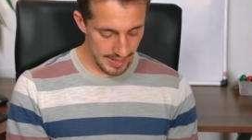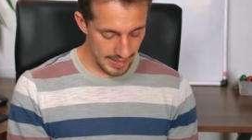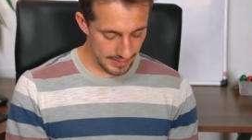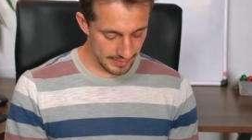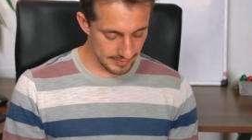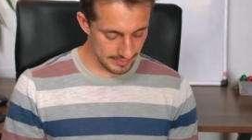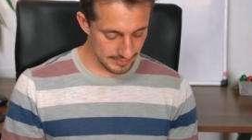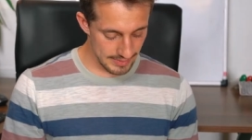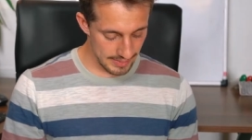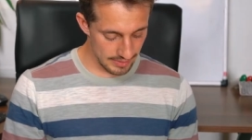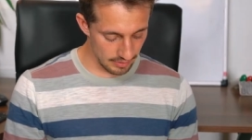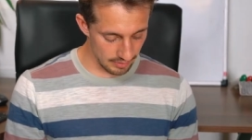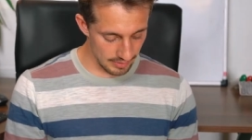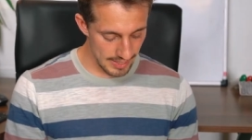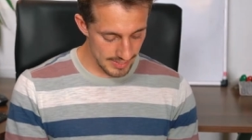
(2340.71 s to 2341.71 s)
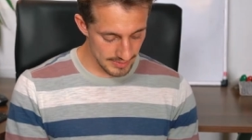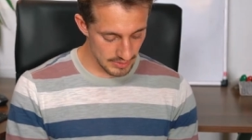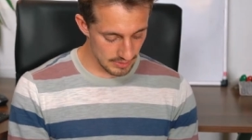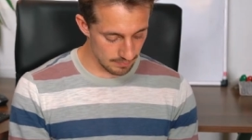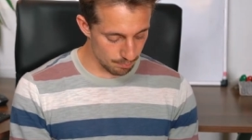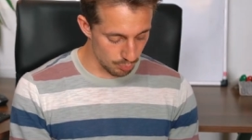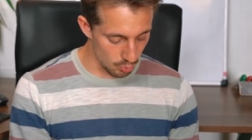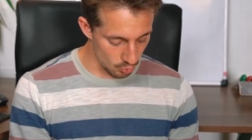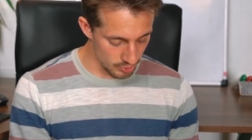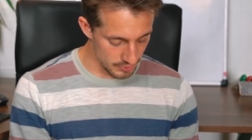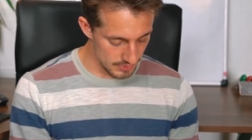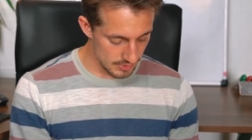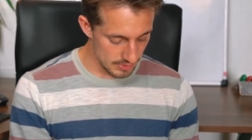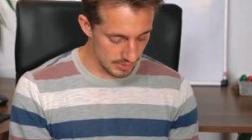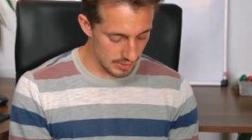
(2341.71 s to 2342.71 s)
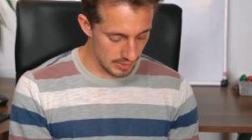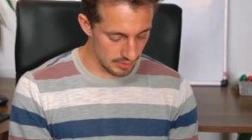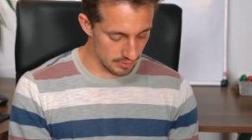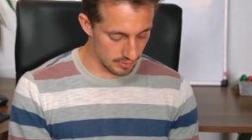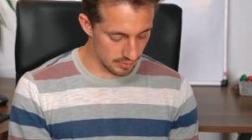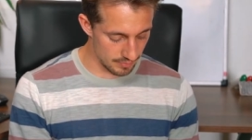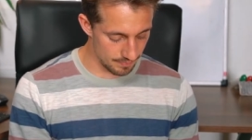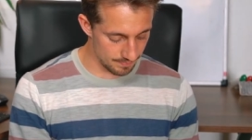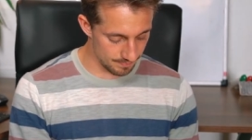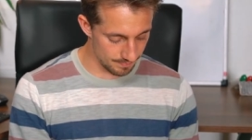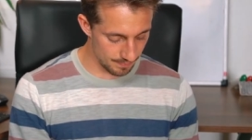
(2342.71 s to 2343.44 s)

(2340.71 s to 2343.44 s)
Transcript: And then a last point here